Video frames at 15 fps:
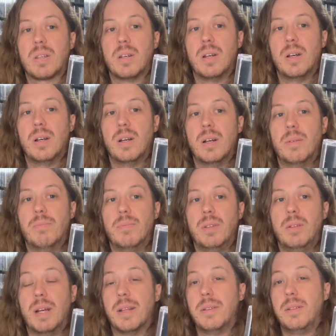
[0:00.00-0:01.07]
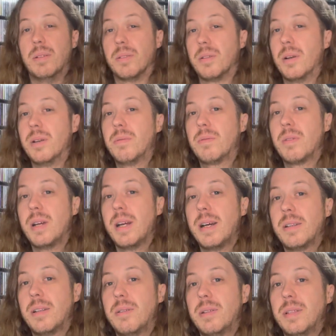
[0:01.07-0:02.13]
um, you got the alternative
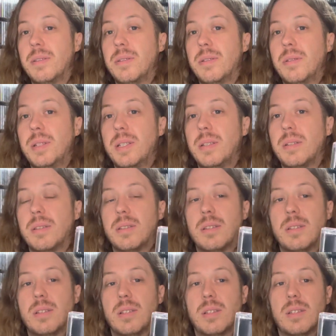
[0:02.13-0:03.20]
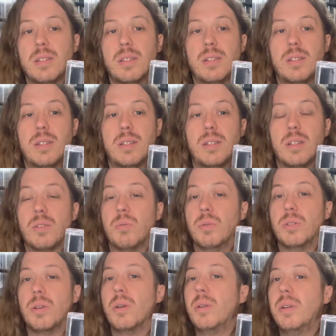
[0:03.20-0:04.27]
crowd going into it. It just
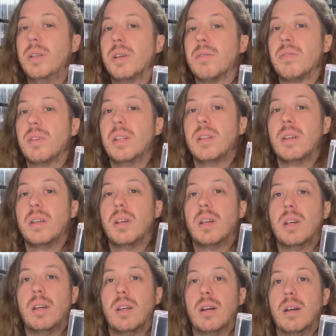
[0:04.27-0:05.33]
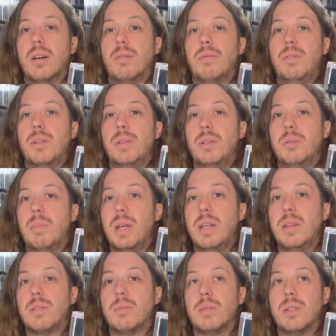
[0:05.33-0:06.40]
was totally different. Uh, Fieldy's
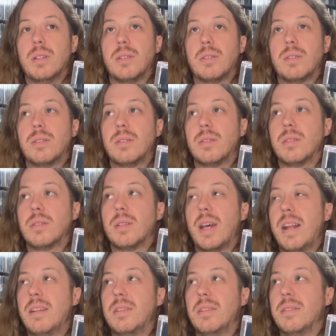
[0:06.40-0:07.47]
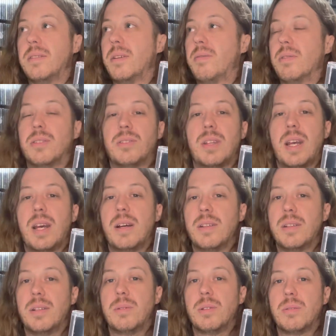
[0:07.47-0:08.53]
bass was just added this different sound
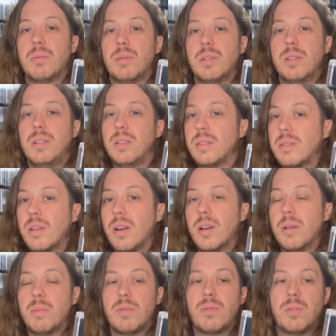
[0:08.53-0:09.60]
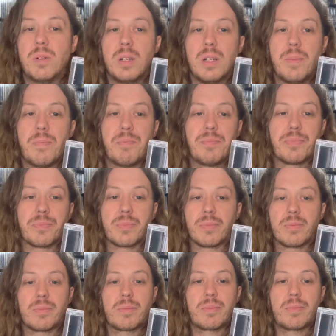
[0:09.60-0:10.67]
that no one's really heard before.
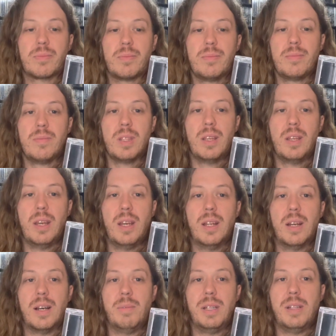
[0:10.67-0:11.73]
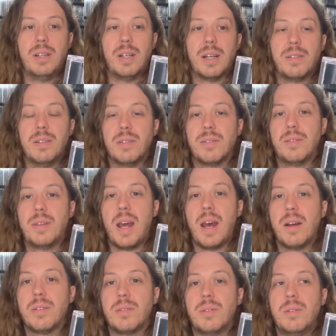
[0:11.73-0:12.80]
And I mean, you got these
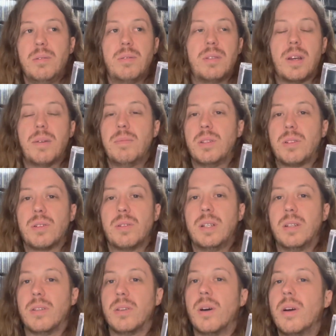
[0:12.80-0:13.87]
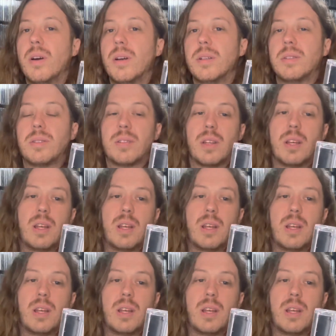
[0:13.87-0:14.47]
down tuned seven string guitars.